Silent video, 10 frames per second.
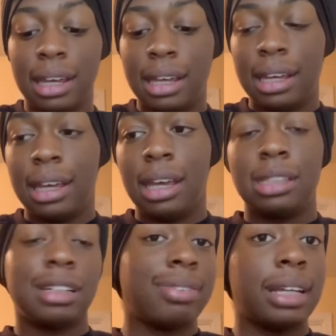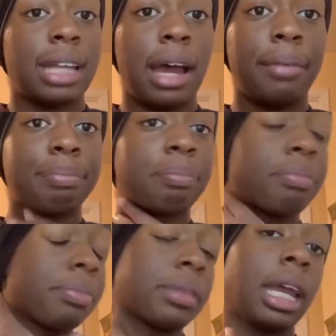and stuff like that.
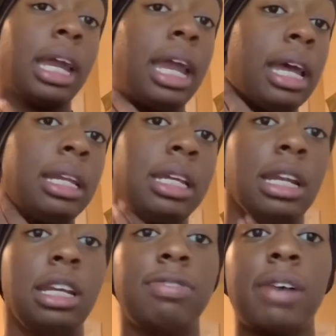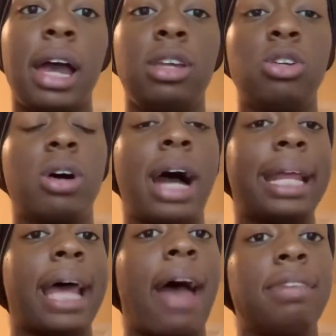And in DFAC, you're going
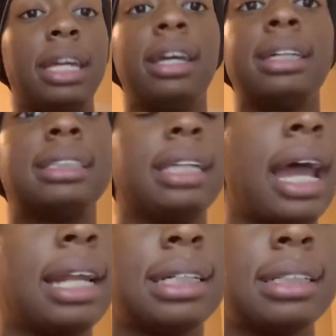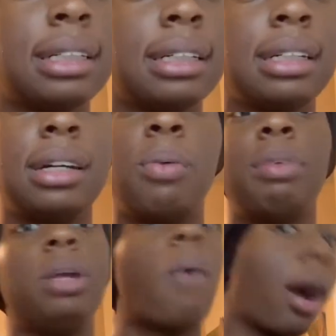to have your heels together. When
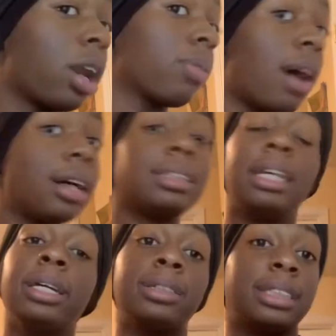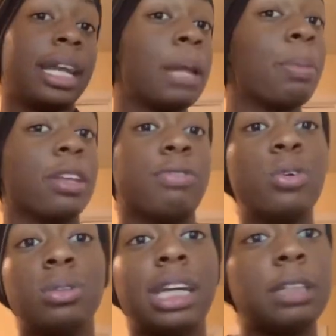you walk it across, heels together make the
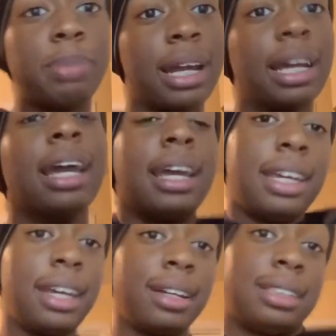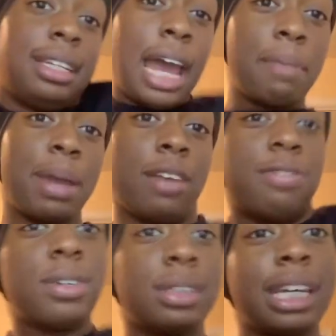food taste better. Heels together make the
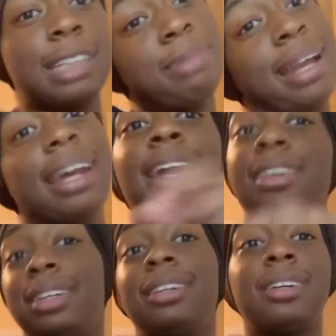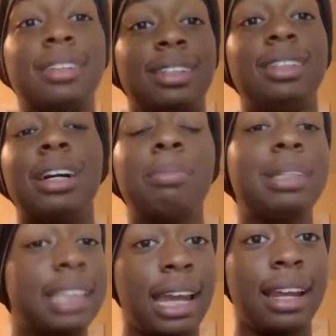food taste better. You're gonna be
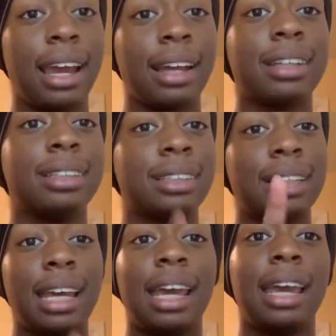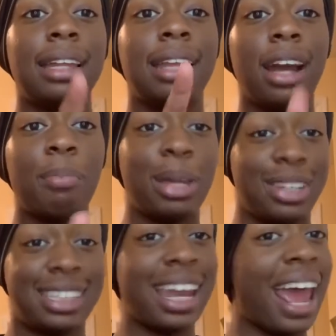saying that, because they're going to make you
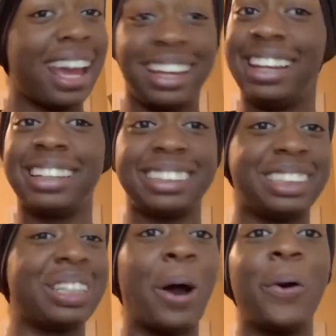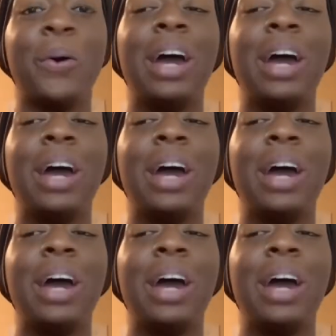say that. So